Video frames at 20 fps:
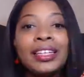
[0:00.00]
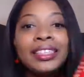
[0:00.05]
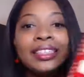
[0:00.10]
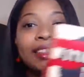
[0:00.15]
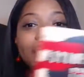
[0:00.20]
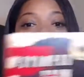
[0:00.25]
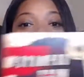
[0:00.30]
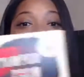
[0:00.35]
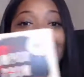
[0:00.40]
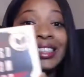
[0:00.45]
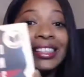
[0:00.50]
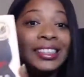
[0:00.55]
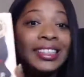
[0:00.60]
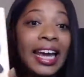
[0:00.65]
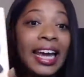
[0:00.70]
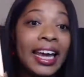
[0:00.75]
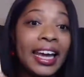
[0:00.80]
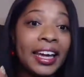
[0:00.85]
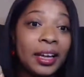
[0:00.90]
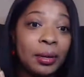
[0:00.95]

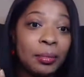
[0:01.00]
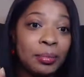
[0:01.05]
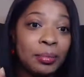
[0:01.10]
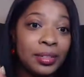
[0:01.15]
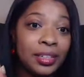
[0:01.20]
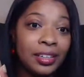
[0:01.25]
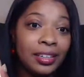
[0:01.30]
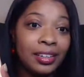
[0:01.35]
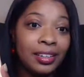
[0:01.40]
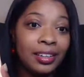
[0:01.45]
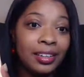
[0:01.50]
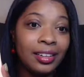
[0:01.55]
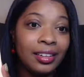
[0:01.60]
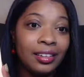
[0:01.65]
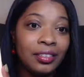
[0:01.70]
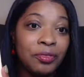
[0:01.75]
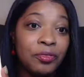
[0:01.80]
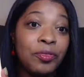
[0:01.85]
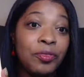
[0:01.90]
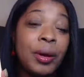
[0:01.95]
Stamped
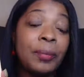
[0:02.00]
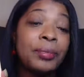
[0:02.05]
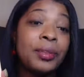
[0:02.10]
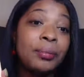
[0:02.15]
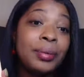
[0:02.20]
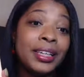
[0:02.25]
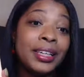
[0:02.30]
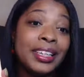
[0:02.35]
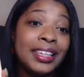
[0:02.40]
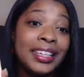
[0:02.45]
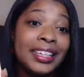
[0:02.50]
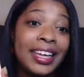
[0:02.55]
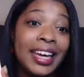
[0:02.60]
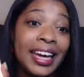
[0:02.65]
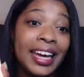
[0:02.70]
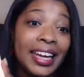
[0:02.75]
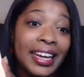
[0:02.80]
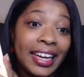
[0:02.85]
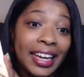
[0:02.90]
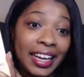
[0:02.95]
from the
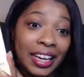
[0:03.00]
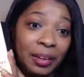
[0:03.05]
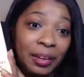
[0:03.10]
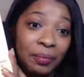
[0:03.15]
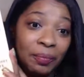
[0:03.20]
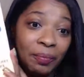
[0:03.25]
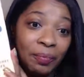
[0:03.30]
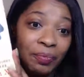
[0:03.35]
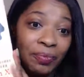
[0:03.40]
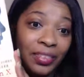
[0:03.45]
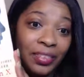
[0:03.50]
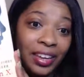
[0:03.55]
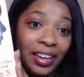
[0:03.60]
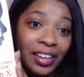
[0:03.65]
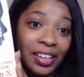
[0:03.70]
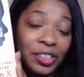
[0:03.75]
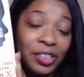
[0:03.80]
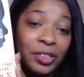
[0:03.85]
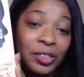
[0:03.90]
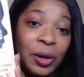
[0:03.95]
Beginning.
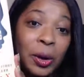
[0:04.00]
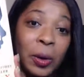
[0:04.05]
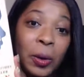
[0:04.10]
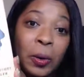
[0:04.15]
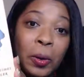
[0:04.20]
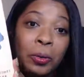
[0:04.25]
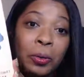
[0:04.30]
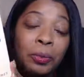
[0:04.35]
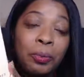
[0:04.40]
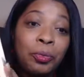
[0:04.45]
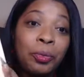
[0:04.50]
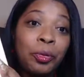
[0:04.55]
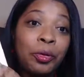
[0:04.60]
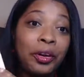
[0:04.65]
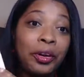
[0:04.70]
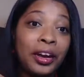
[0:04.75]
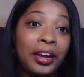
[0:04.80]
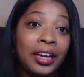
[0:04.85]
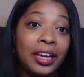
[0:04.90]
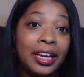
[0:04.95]
So
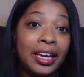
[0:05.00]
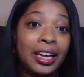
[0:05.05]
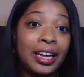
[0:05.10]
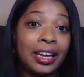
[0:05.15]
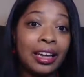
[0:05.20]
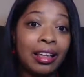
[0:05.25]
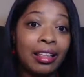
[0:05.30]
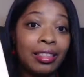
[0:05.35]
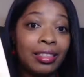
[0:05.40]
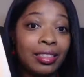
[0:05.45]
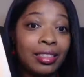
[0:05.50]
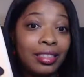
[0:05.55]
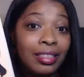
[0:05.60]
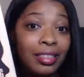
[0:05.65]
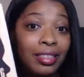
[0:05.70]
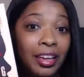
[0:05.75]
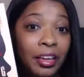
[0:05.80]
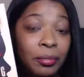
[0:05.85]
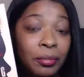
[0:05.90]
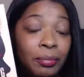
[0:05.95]
pretty
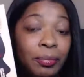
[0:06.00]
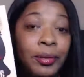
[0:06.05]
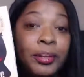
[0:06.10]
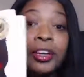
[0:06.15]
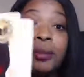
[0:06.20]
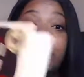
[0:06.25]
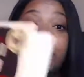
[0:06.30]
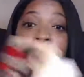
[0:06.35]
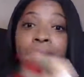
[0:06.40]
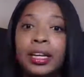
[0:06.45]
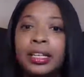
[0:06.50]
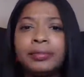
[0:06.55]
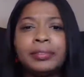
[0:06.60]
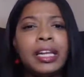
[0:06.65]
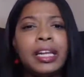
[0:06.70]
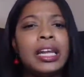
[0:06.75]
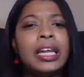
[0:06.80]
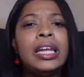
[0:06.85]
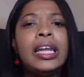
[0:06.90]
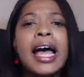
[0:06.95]
thick book,
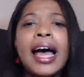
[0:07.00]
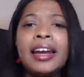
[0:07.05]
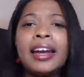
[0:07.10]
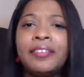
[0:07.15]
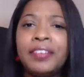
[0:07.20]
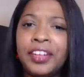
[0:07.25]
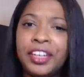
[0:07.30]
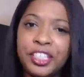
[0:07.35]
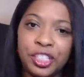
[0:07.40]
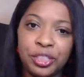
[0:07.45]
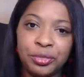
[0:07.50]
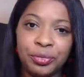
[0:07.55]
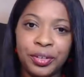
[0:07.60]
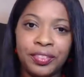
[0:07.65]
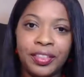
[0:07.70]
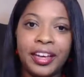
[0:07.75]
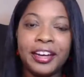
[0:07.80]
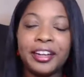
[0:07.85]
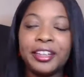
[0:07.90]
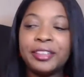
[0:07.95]
but a lot of history
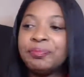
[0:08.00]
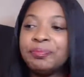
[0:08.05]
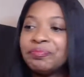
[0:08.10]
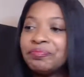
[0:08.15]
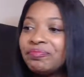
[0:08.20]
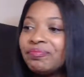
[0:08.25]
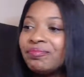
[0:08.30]
there.